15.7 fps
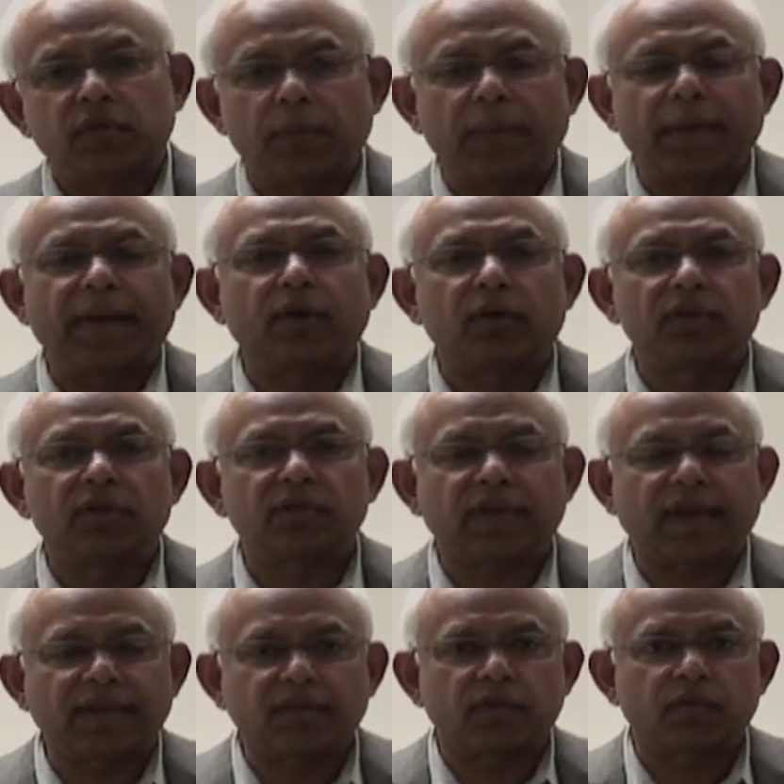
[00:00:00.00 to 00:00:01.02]
depending on the
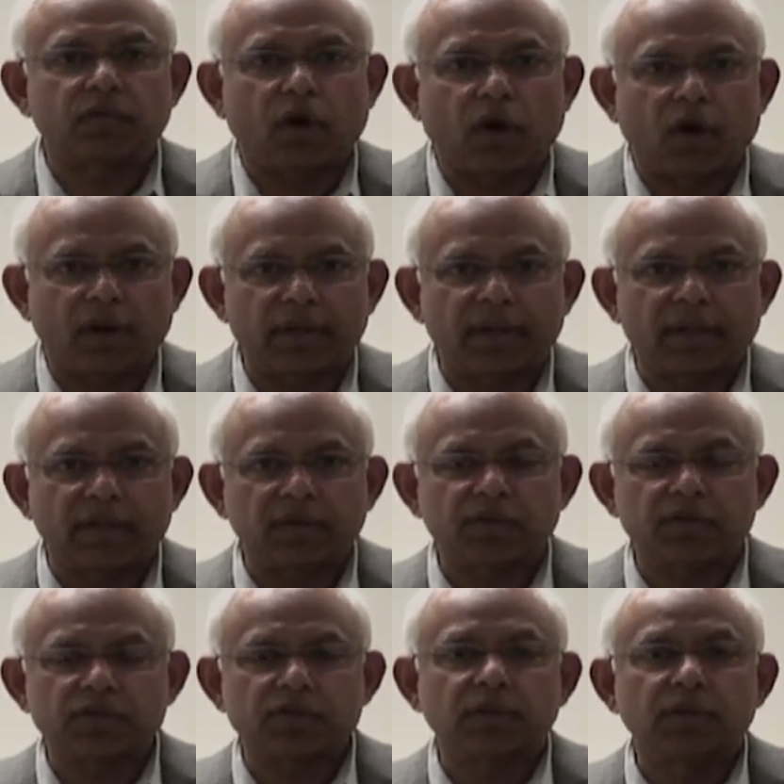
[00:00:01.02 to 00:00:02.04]
size of the
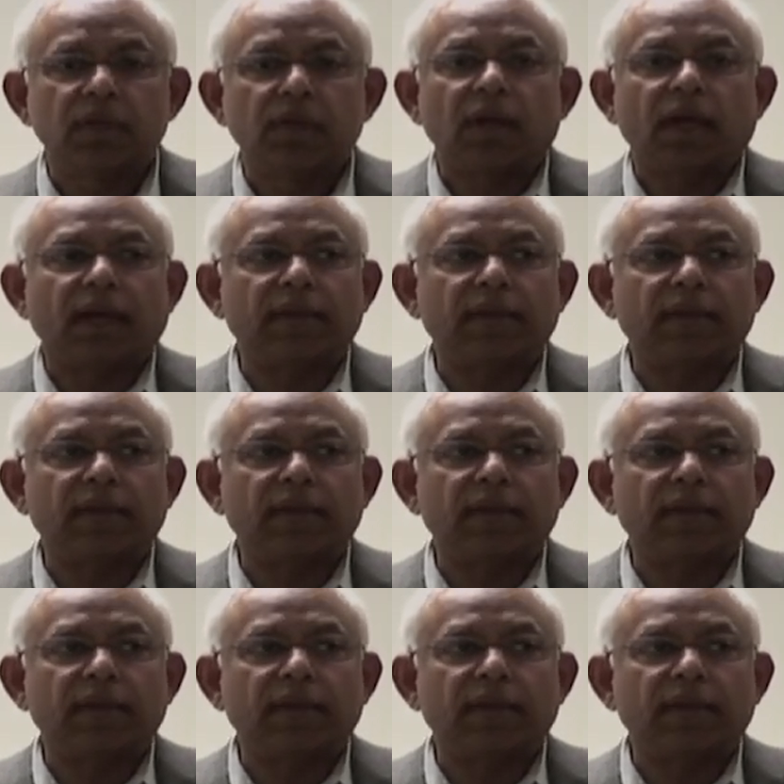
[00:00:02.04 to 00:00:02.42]
organization